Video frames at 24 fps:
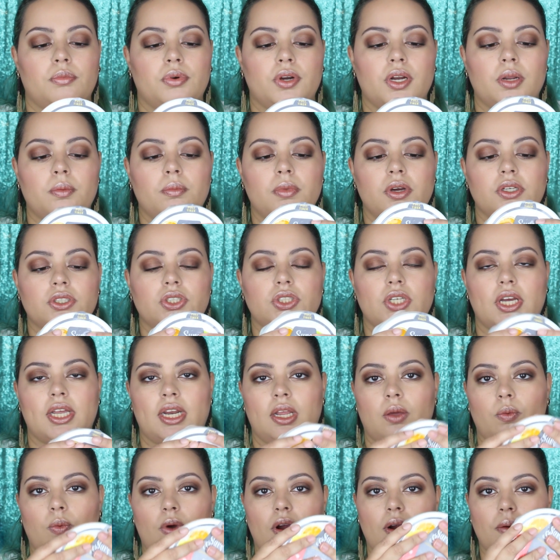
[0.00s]
pretty much
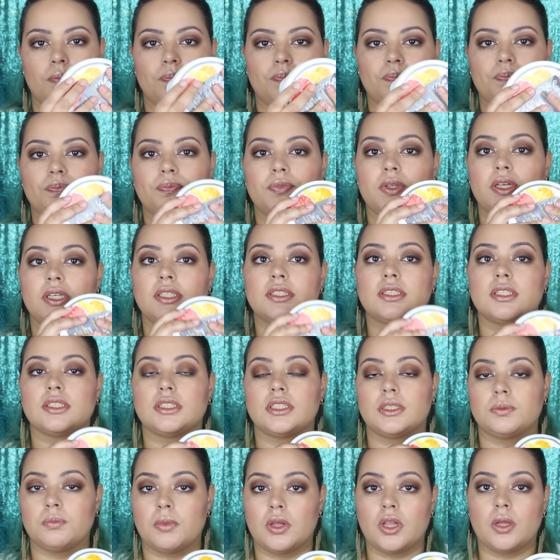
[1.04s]
anywhere. These
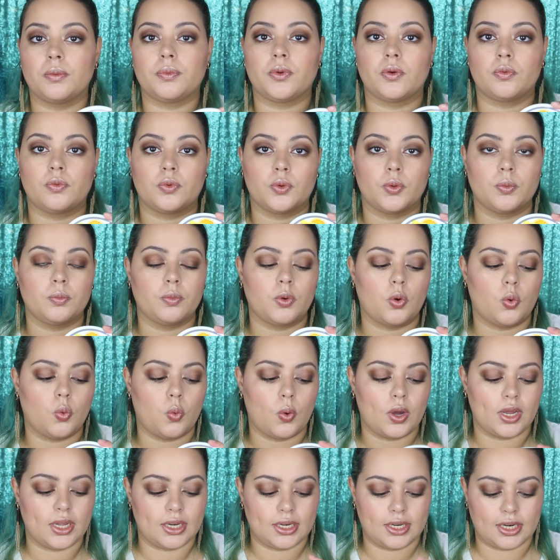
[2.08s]
smell up your room
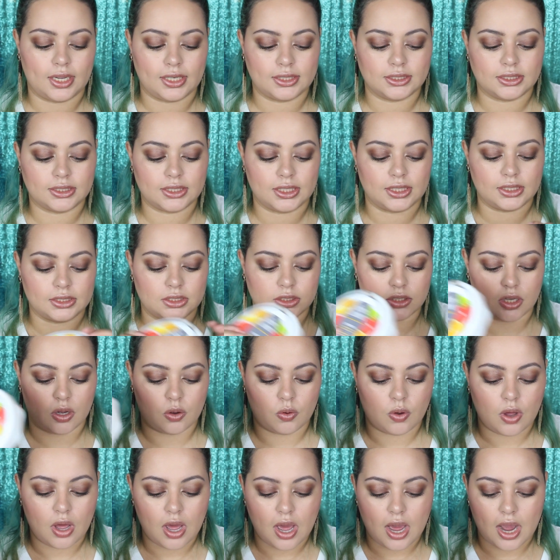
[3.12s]
quite nicely.
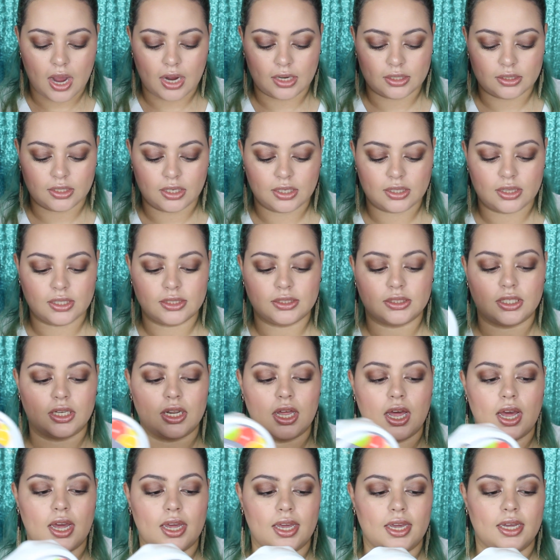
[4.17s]
So I like these a
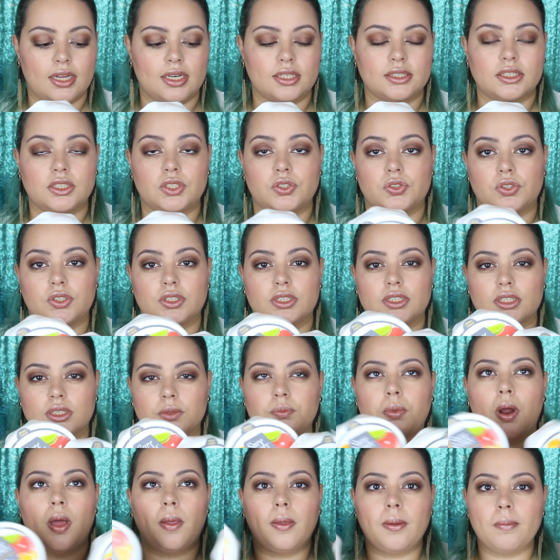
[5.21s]
lot, and citrus is
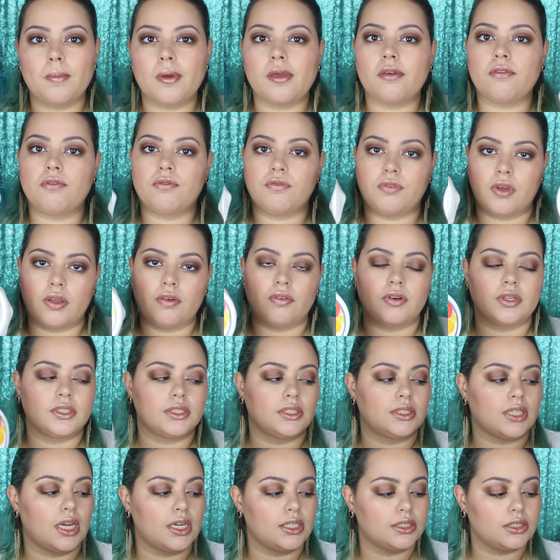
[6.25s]
probably my favorite
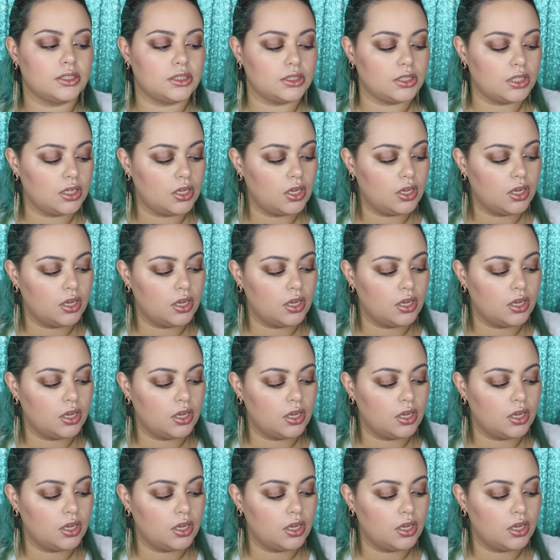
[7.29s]
scent.